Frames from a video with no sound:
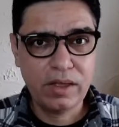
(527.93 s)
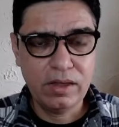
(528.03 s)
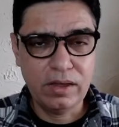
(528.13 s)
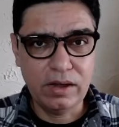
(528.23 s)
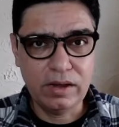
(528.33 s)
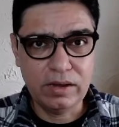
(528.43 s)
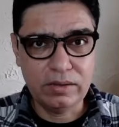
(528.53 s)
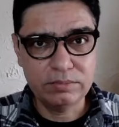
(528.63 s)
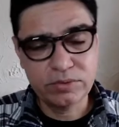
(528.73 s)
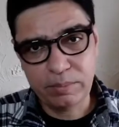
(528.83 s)

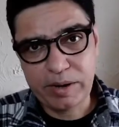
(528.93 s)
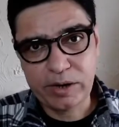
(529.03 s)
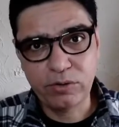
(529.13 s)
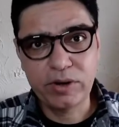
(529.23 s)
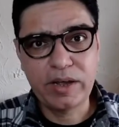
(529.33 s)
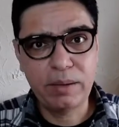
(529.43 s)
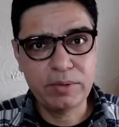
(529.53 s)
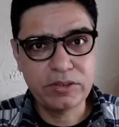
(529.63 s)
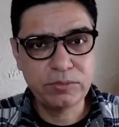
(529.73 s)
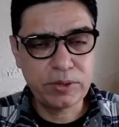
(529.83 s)
subarachnoid
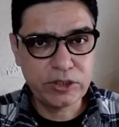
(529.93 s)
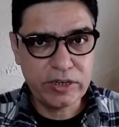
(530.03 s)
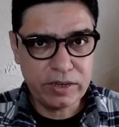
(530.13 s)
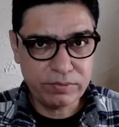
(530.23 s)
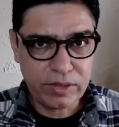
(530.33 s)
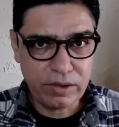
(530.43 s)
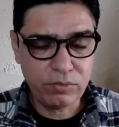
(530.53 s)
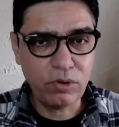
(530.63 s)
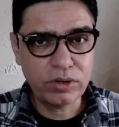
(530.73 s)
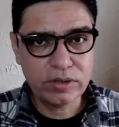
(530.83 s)
hemorrhage, especially if they have
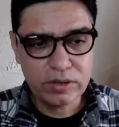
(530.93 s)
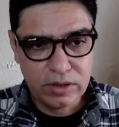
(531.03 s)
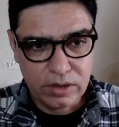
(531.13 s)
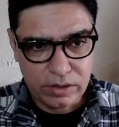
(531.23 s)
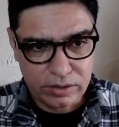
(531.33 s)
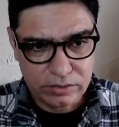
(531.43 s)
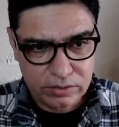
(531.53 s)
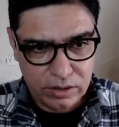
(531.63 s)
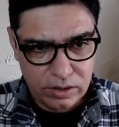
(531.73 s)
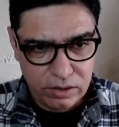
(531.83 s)
got the
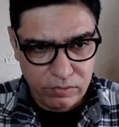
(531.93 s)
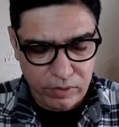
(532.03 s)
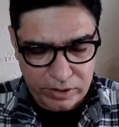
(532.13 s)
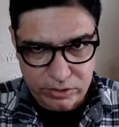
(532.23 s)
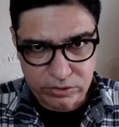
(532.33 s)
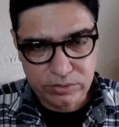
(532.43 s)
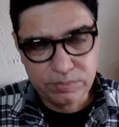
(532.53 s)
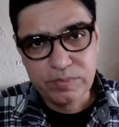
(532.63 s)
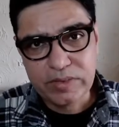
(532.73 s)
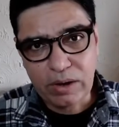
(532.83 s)
risk factors.
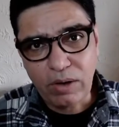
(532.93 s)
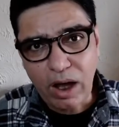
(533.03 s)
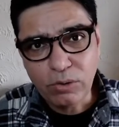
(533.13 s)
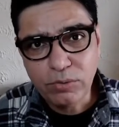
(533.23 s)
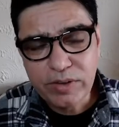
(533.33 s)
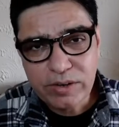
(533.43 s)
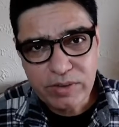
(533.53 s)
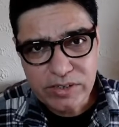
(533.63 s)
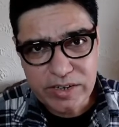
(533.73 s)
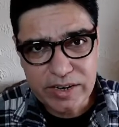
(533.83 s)
Now, how do we
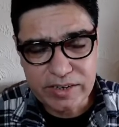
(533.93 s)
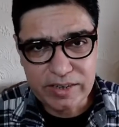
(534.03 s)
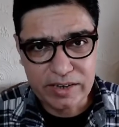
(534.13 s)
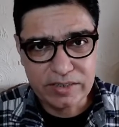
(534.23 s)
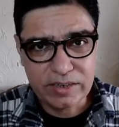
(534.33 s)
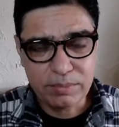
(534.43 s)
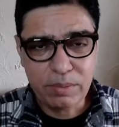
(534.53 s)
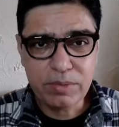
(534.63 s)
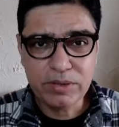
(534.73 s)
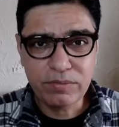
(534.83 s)
investigate that thing?
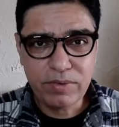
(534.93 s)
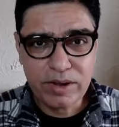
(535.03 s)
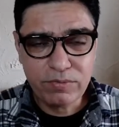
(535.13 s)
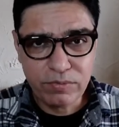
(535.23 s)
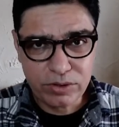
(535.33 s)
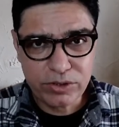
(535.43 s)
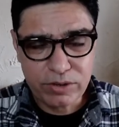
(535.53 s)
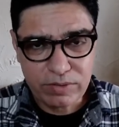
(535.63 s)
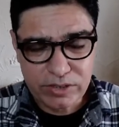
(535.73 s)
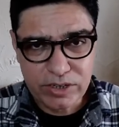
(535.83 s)
Remember, the very first
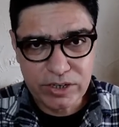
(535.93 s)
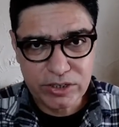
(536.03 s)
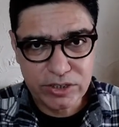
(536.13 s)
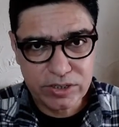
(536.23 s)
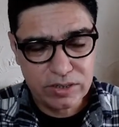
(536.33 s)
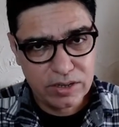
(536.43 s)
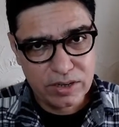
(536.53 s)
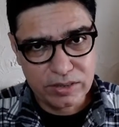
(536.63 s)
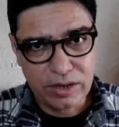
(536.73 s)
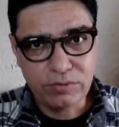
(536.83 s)
investigation
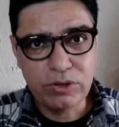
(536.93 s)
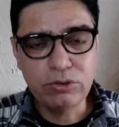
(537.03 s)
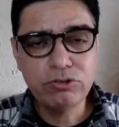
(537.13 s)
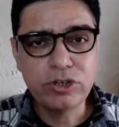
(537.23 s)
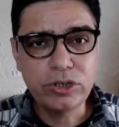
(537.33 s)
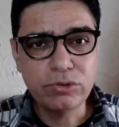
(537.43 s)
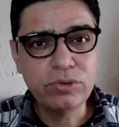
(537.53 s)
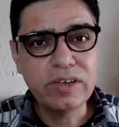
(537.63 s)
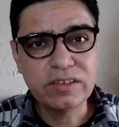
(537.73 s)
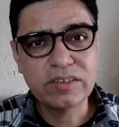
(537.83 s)
that we usually do
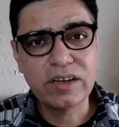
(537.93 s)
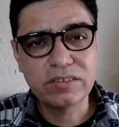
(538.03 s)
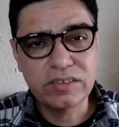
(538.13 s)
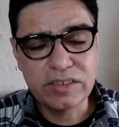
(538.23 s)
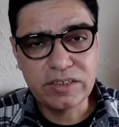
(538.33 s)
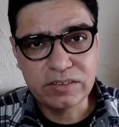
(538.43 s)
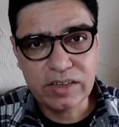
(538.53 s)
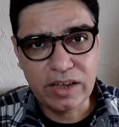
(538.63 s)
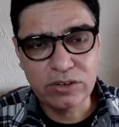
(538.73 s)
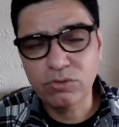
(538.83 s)
is a CT
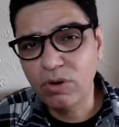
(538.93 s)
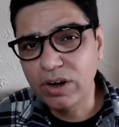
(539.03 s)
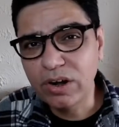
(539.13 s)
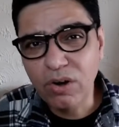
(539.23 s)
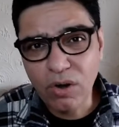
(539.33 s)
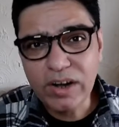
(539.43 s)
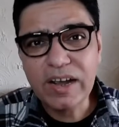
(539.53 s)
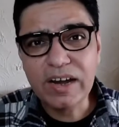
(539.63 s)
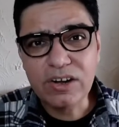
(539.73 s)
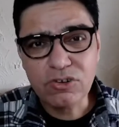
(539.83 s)
scan. So a
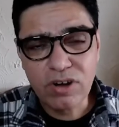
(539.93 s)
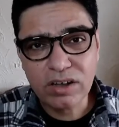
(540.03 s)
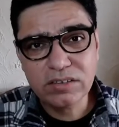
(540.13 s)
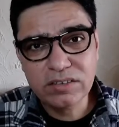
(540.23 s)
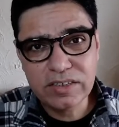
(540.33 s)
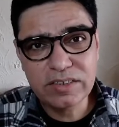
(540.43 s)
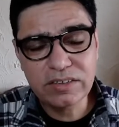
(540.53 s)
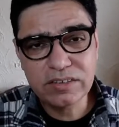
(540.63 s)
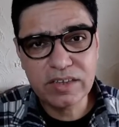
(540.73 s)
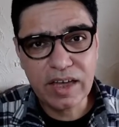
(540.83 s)
non-contrast CT
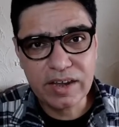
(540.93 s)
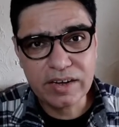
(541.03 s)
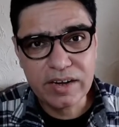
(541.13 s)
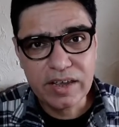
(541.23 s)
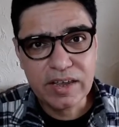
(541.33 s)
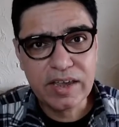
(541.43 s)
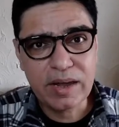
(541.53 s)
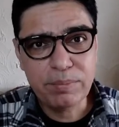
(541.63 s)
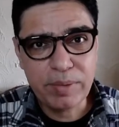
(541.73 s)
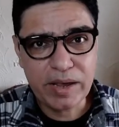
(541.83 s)
scan
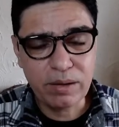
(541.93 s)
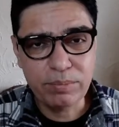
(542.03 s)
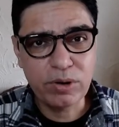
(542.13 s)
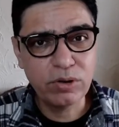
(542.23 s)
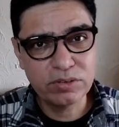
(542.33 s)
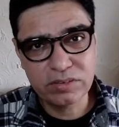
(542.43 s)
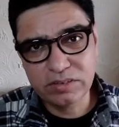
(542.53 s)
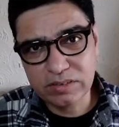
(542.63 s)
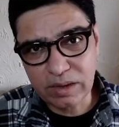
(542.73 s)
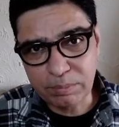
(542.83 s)
can pick up, because this
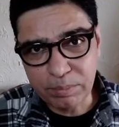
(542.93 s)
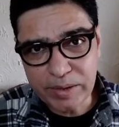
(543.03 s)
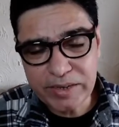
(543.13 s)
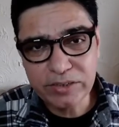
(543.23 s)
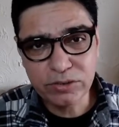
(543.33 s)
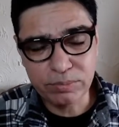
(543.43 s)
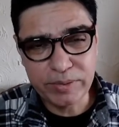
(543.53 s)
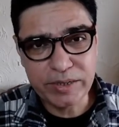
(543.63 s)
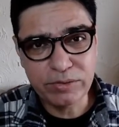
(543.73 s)
is a bleed. So bleed